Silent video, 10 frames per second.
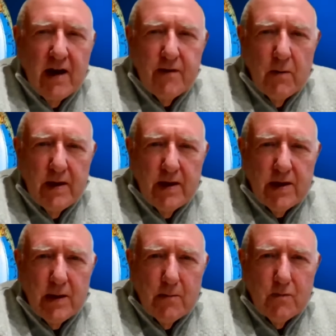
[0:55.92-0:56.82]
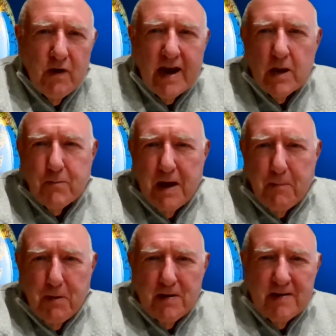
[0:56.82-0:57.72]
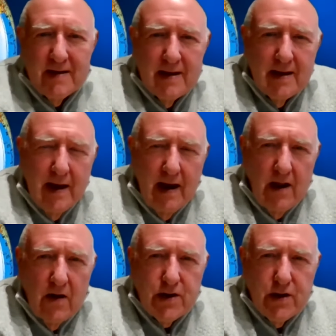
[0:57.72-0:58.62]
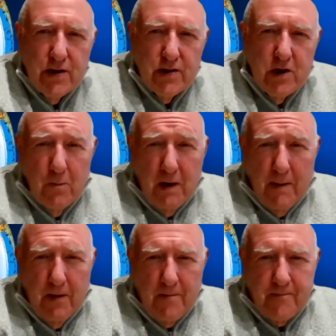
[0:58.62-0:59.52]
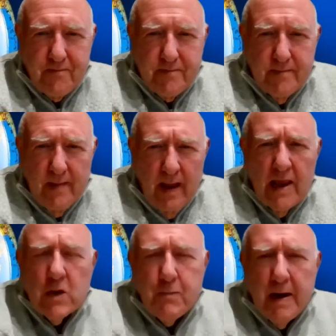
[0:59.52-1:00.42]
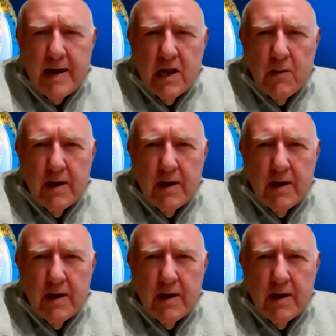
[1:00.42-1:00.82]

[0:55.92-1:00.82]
to have you with us, some regular people and also new people. And especially